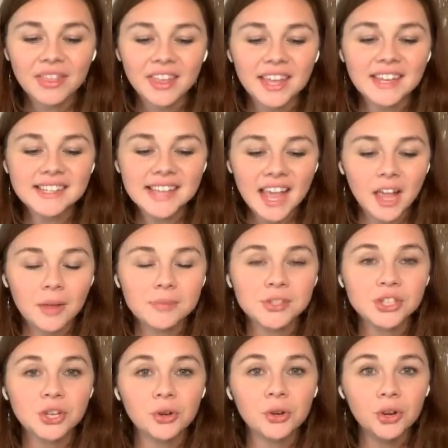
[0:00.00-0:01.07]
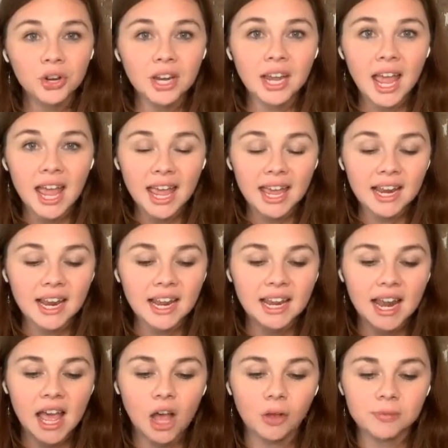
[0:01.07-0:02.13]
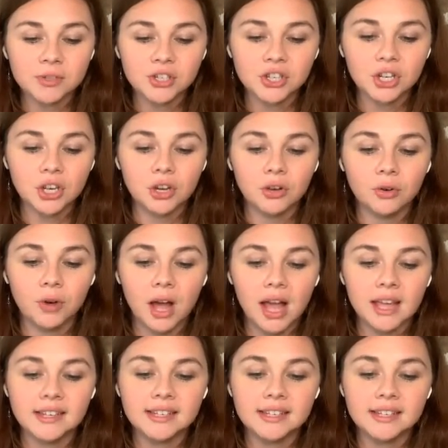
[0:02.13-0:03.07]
this helps to create and helps to